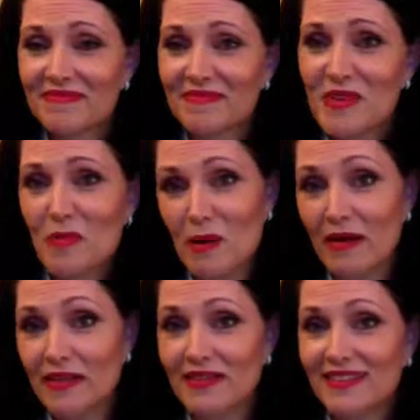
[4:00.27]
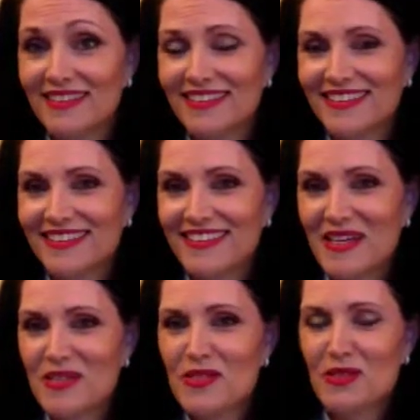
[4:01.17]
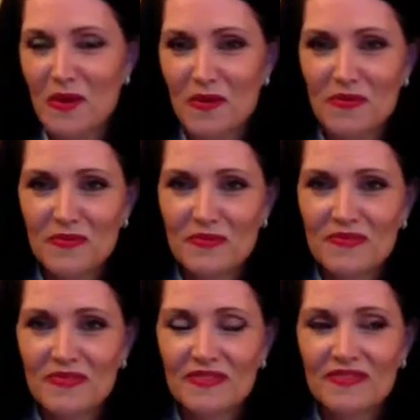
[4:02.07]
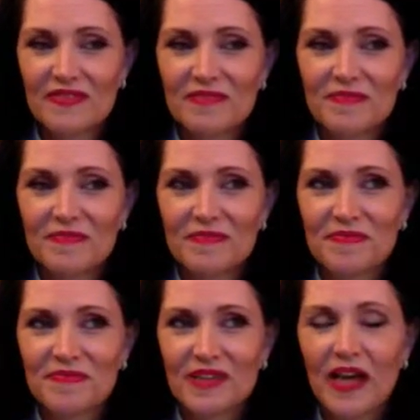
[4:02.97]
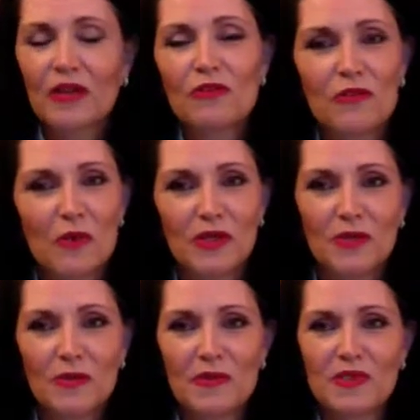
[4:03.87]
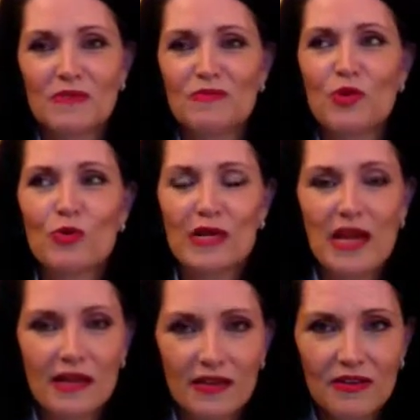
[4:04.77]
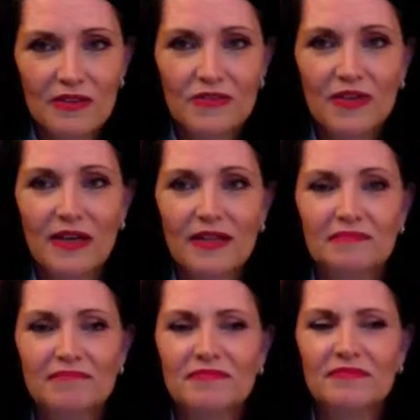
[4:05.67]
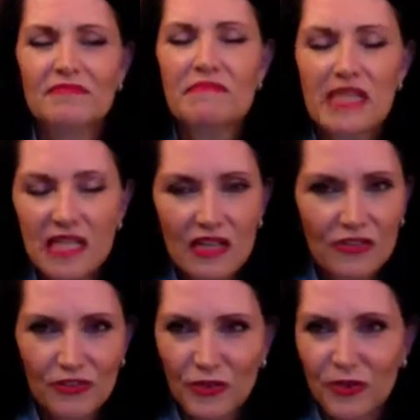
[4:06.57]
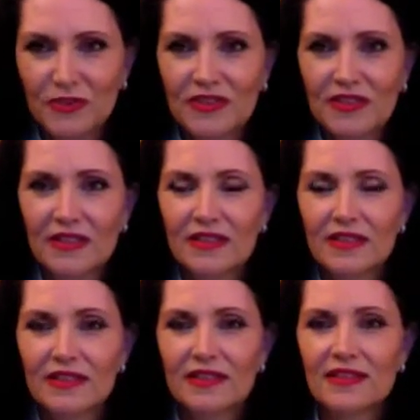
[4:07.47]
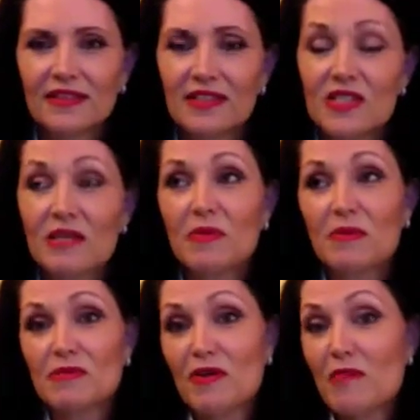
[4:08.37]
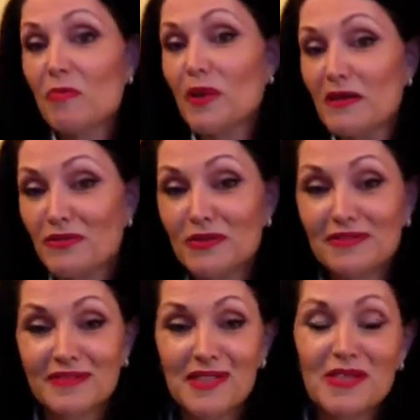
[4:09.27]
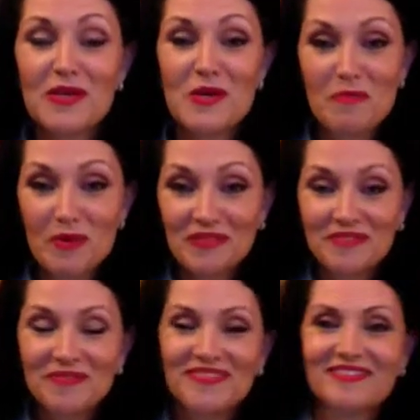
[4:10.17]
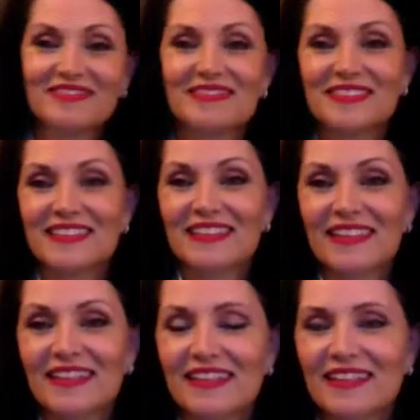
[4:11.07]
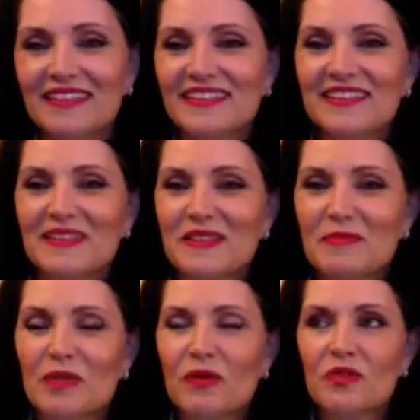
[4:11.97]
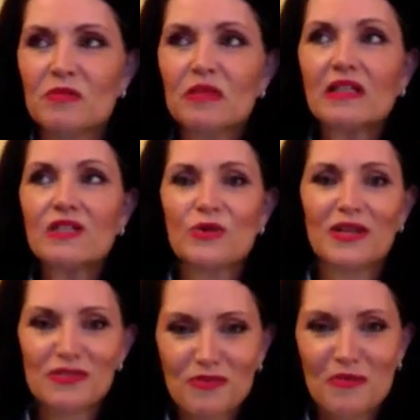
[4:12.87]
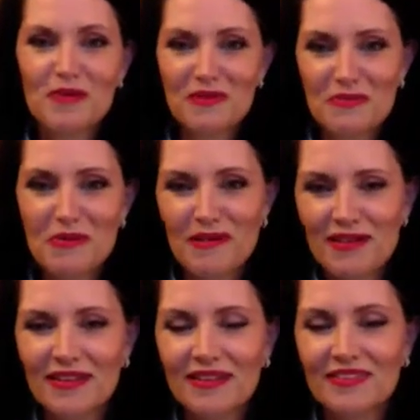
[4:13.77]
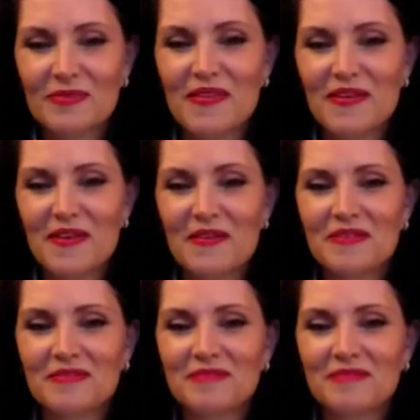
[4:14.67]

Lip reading: Nobody. So I look forward to doing this creative, meaningful, sometimes very playful, lots of humor, but ultimately transformative work with you.